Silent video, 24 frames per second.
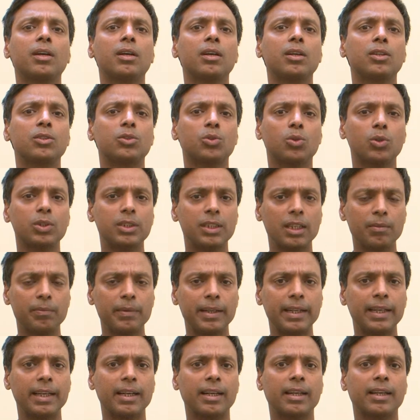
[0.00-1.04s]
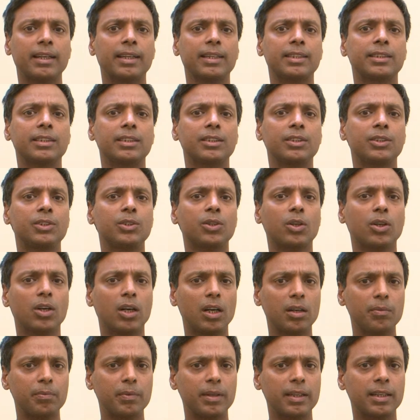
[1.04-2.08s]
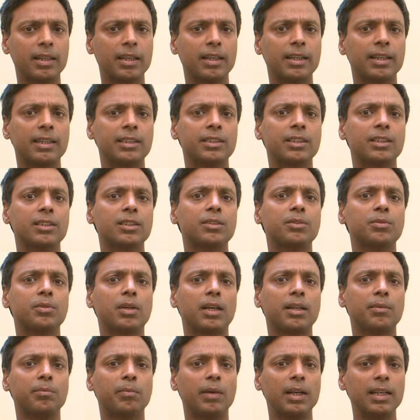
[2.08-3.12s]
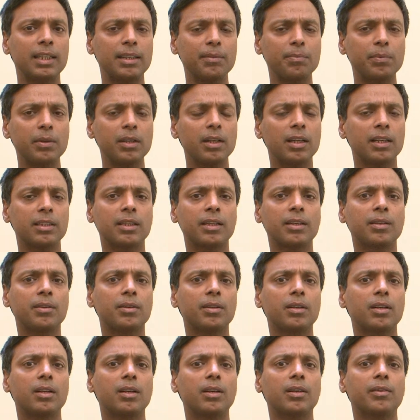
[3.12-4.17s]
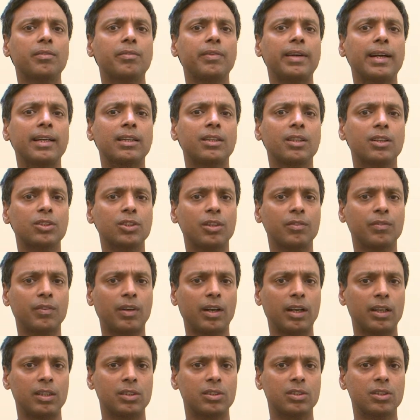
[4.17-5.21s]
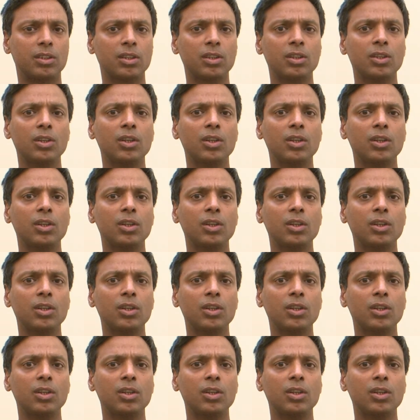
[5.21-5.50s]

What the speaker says: social media connections, your corporate connections, and multiple other factors of trust